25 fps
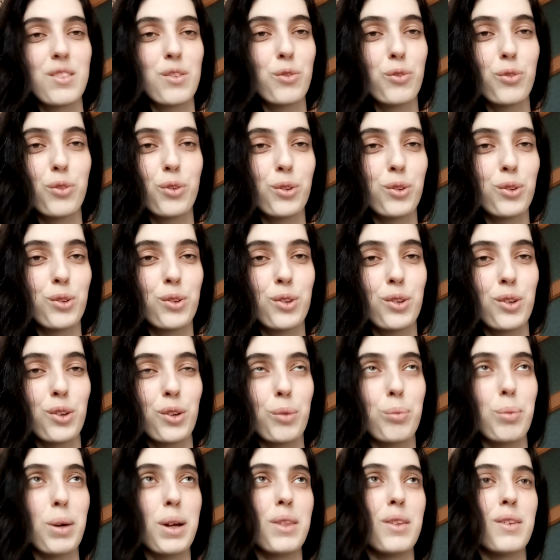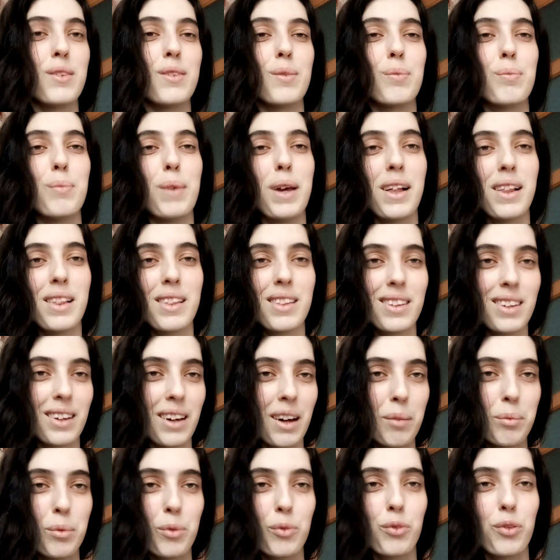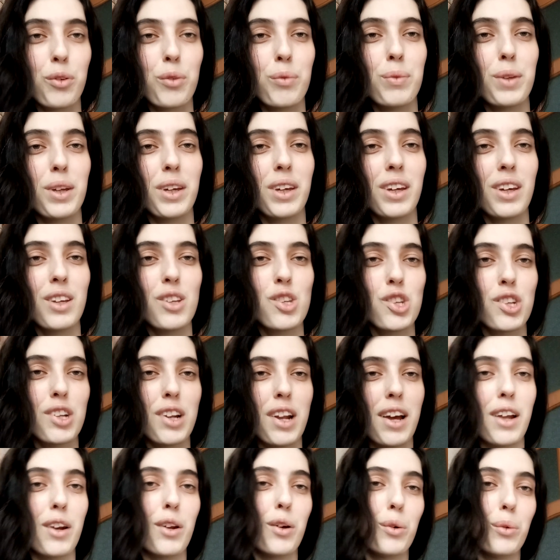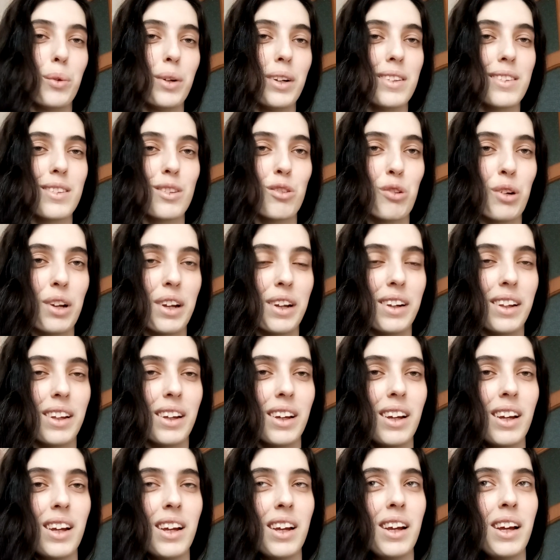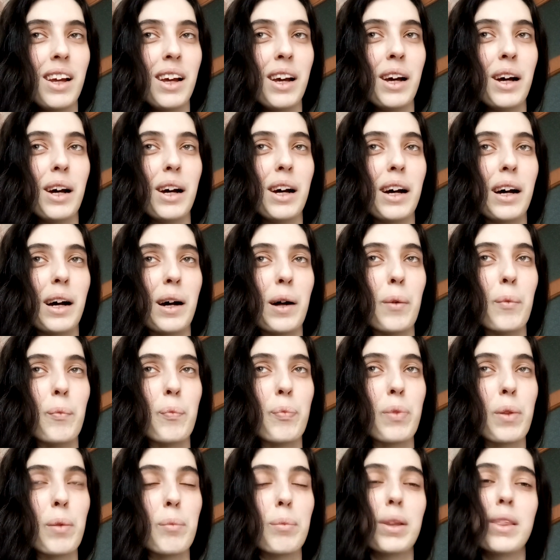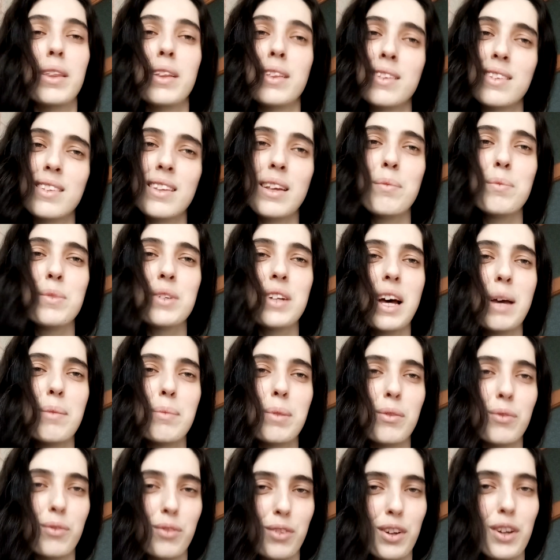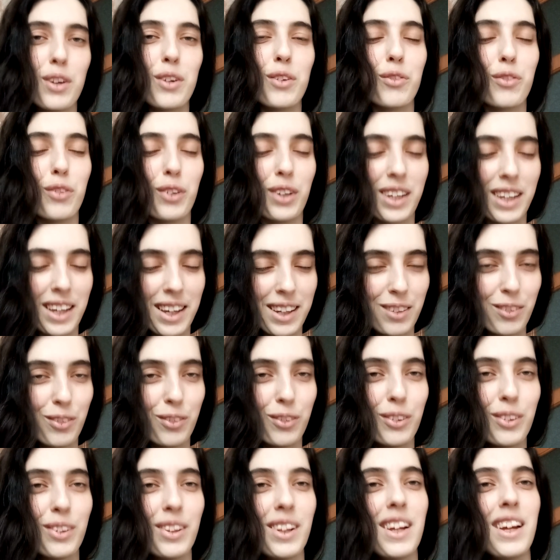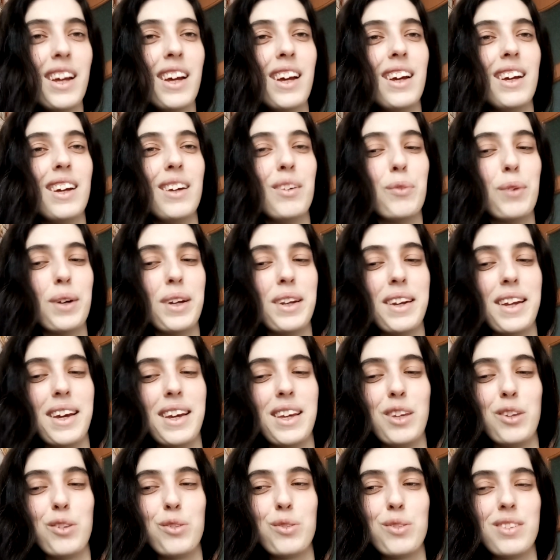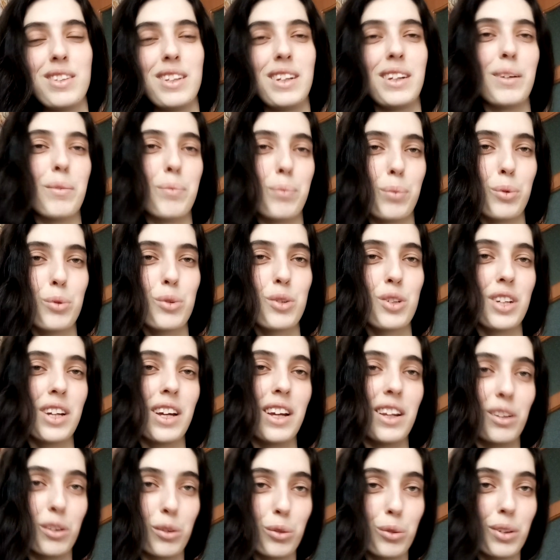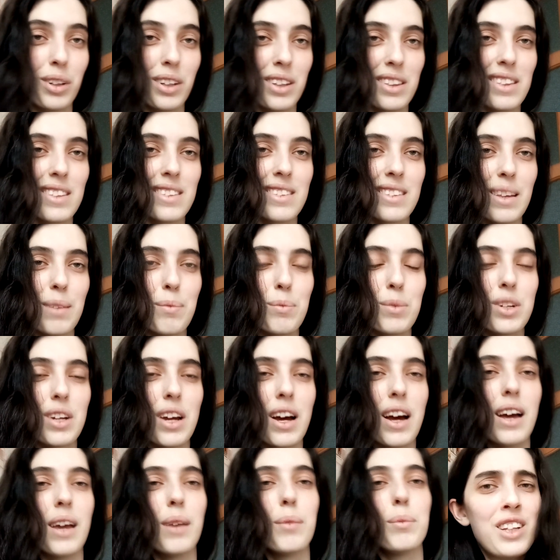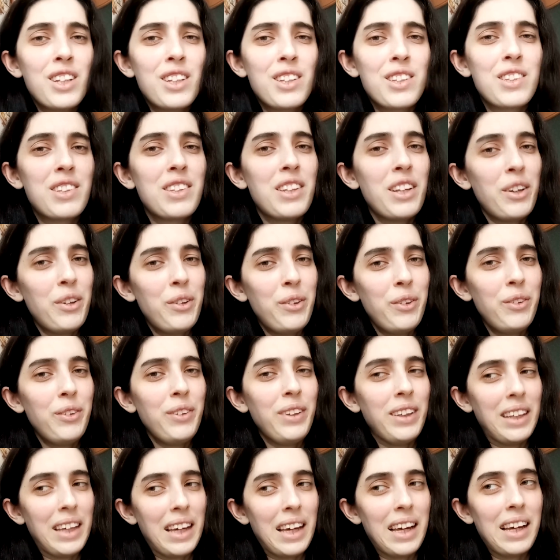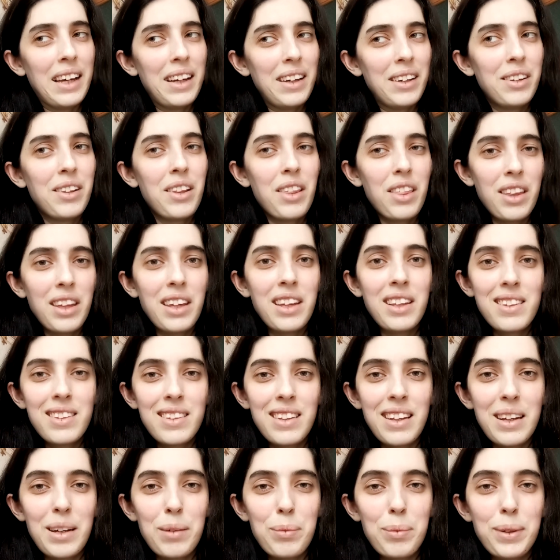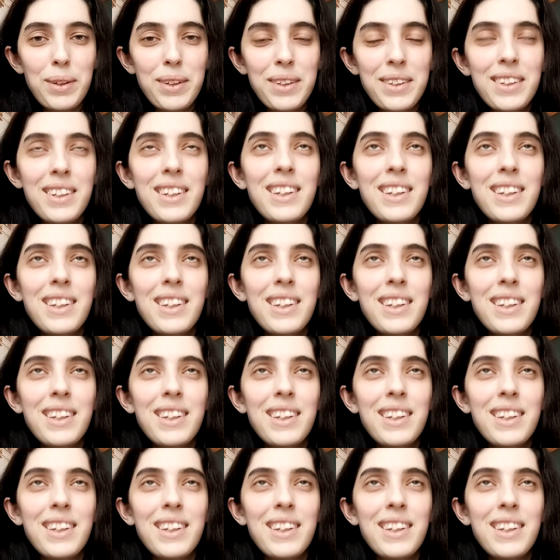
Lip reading: food, or by the smell coming from the kitchen, I know when it's ready. But at the same time, I'm very forgetful when I use the computer and cook at the same time. So, yeah, things happened.